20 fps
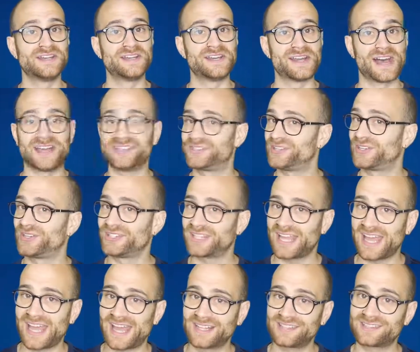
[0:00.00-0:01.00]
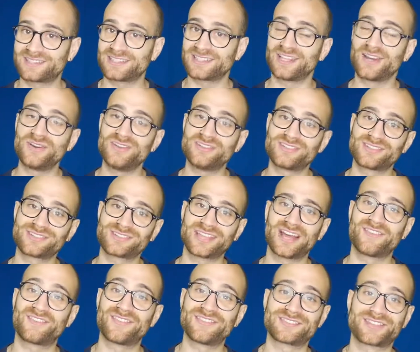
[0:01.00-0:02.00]
as you could guess, loads of
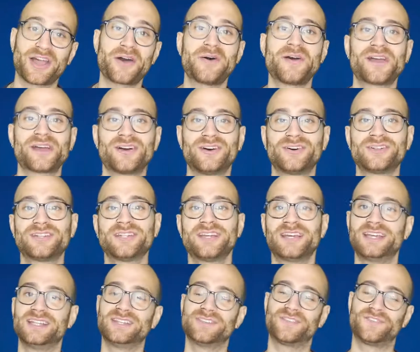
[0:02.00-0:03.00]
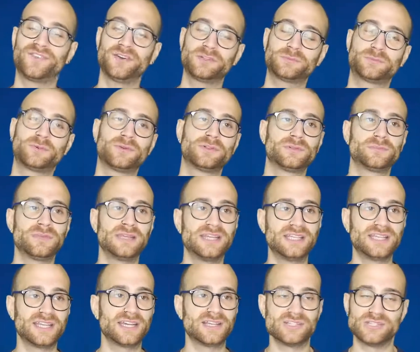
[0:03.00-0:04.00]
stuff is going on in football
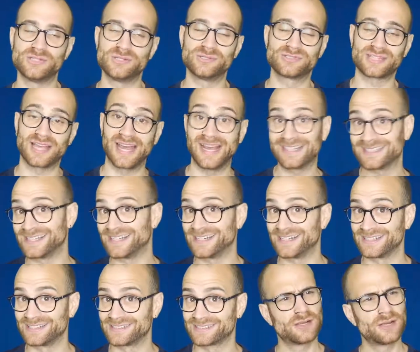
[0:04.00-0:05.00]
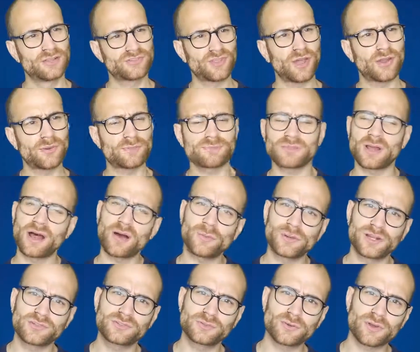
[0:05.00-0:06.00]
media news headlines. So, I
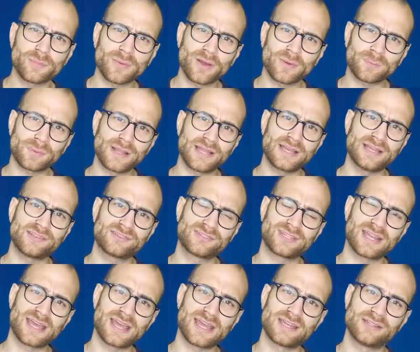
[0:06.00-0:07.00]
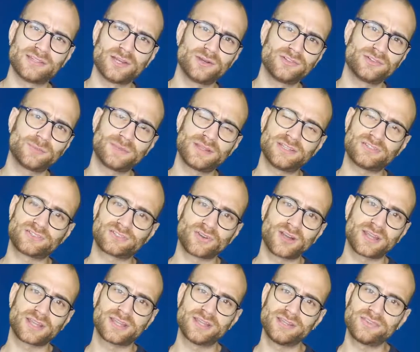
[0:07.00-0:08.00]
want to talk about players today, notably
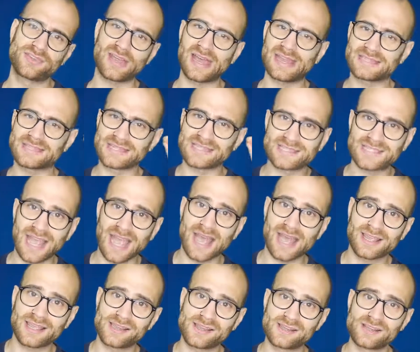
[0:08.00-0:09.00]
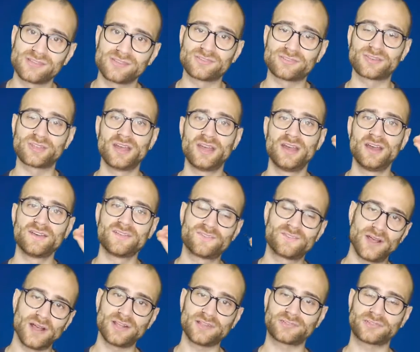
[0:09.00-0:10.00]
strikers and attackers.
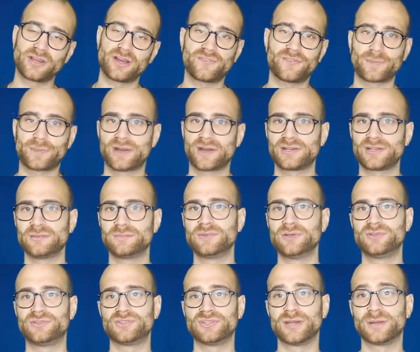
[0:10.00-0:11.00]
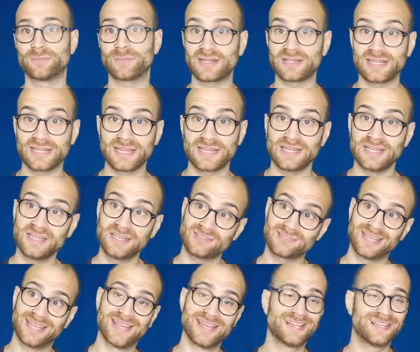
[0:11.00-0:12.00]
First off, apparently Moussa
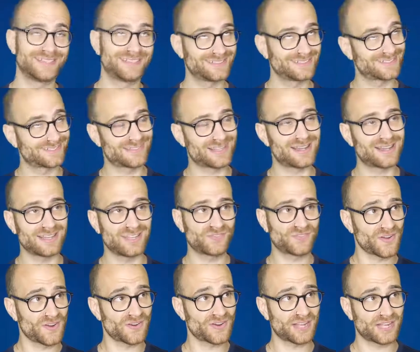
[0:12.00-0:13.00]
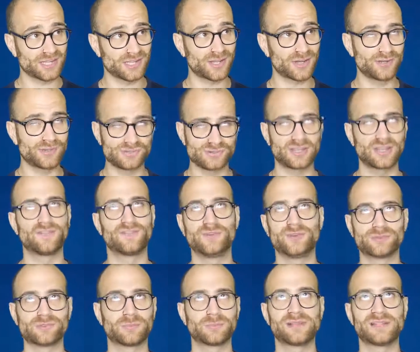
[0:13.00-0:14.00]
Dembele looks like he's very close, if
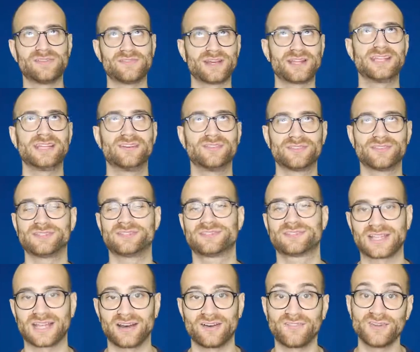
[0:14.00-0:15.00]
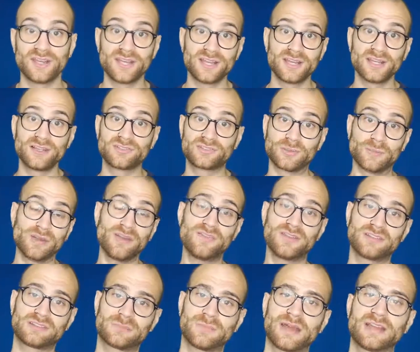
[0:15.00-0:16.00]
you're to believe any of this stuff, to
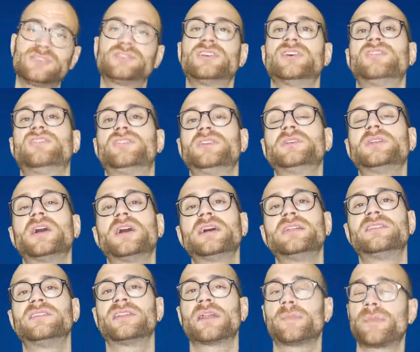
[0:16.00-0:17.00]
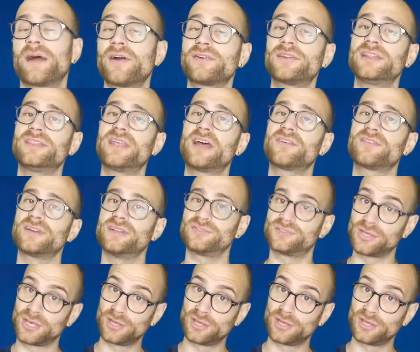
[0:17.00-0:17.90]
moving to Manchester United. Apparently there is